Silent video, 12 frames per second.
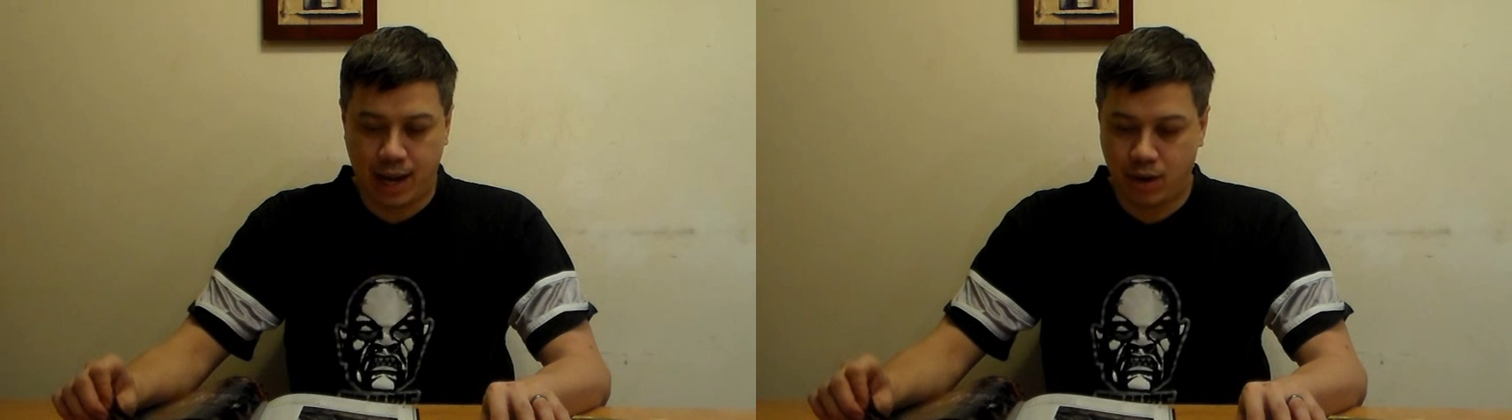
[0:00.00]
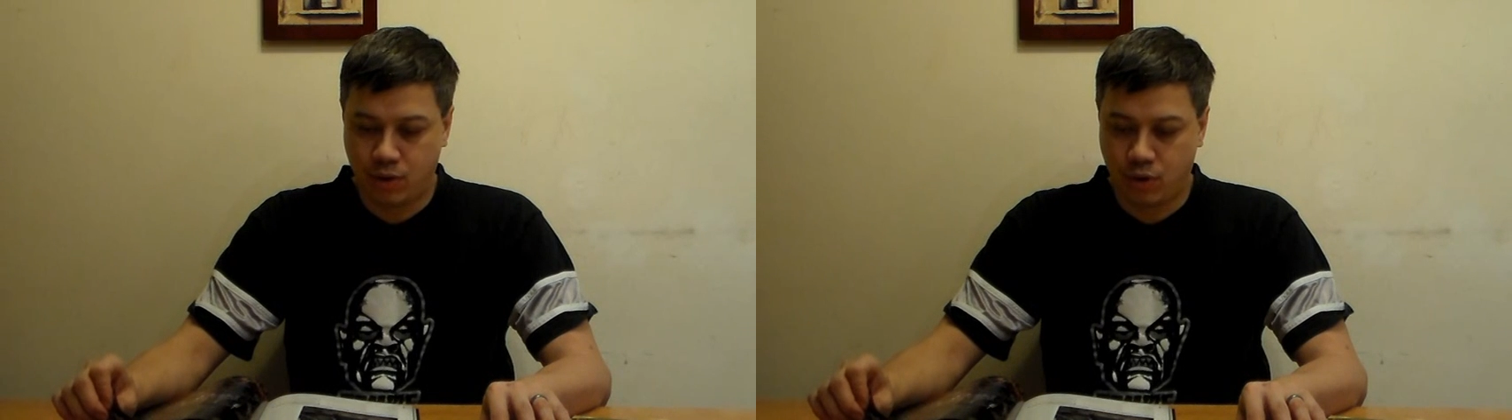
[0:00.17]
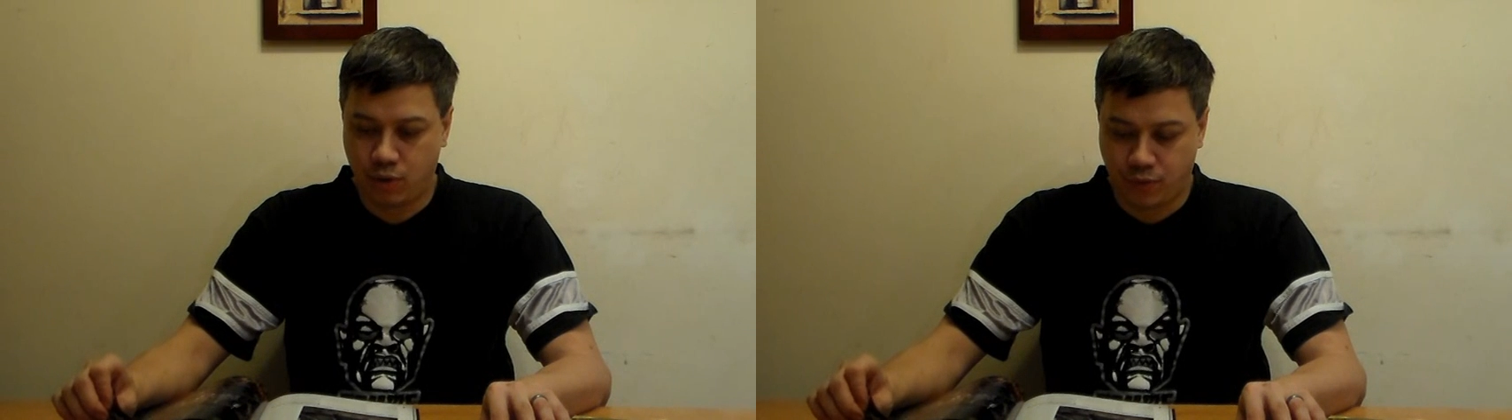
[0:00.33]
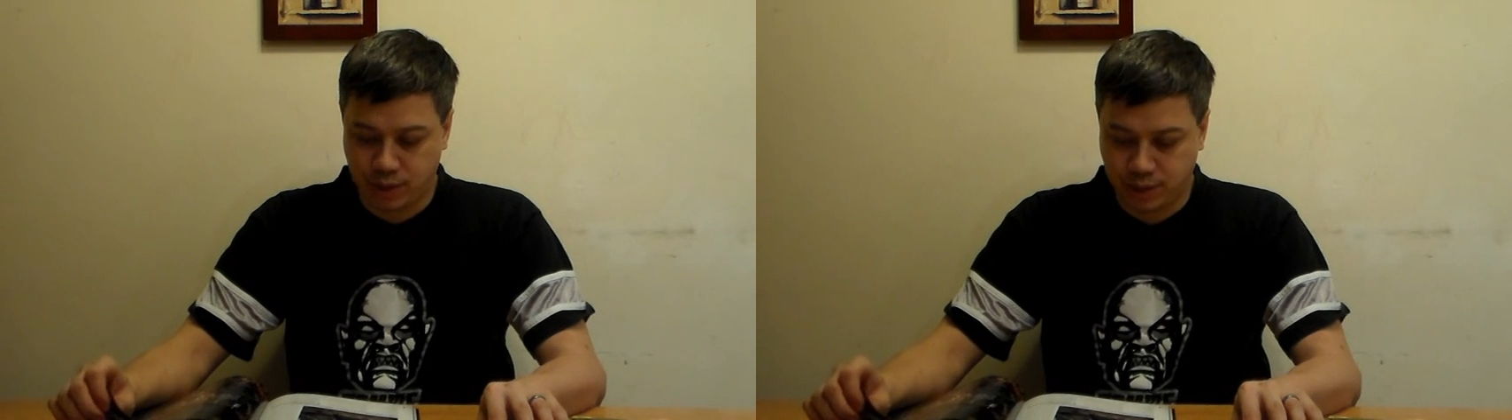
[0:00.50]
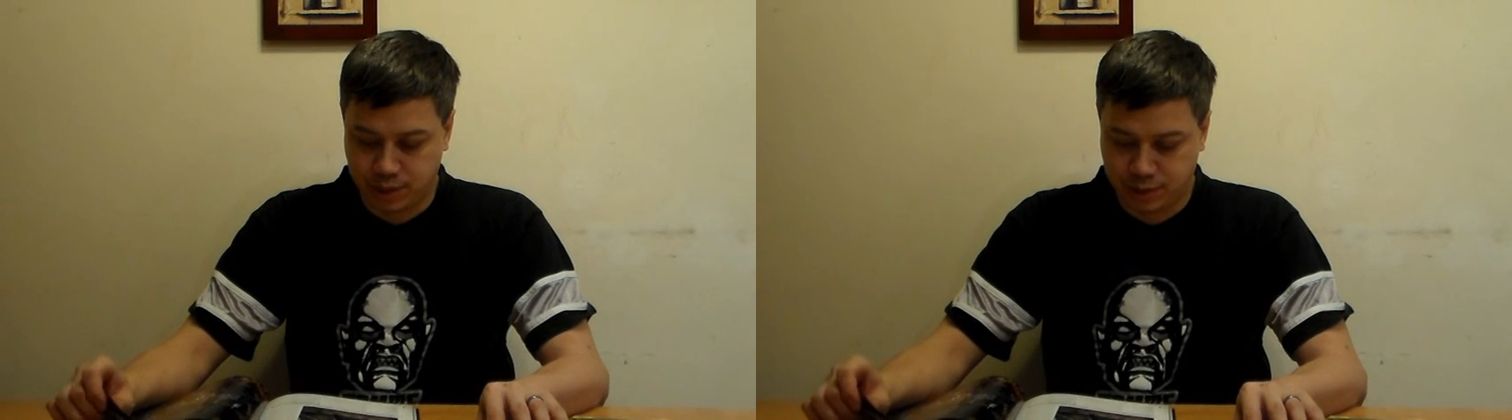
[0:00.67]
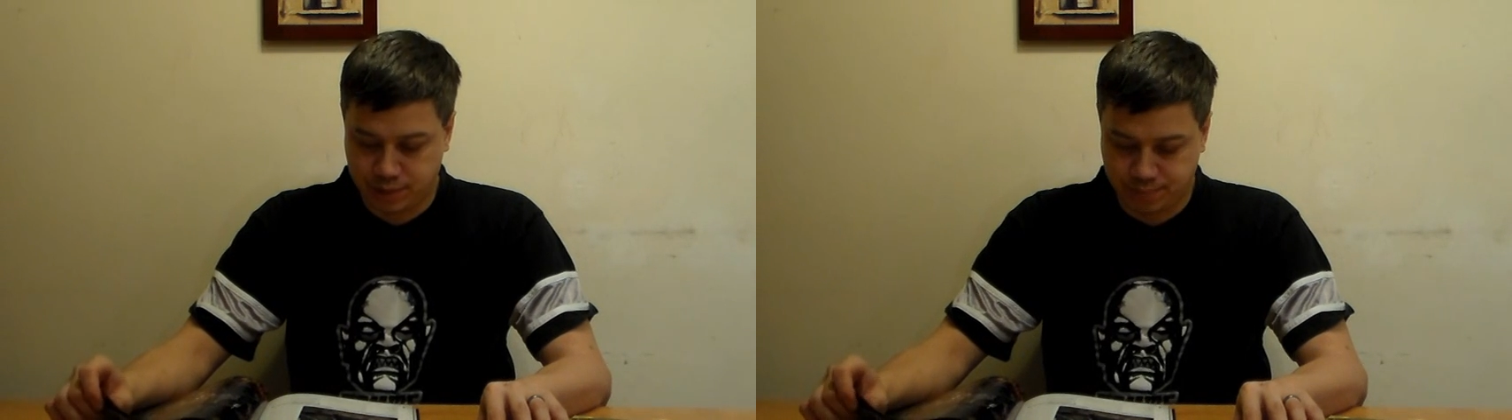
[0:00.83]
I don't know if
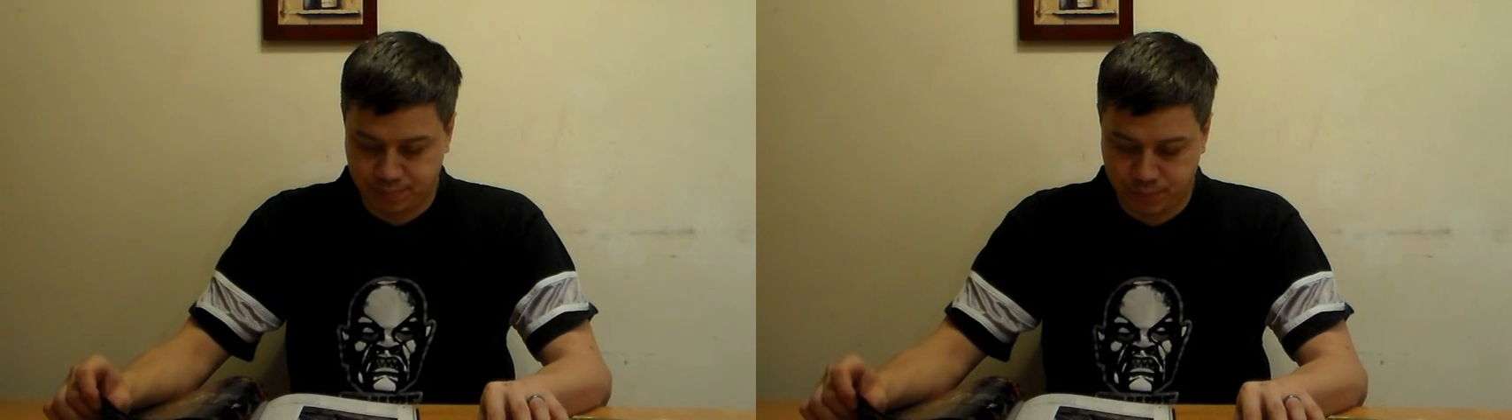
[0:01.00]
he's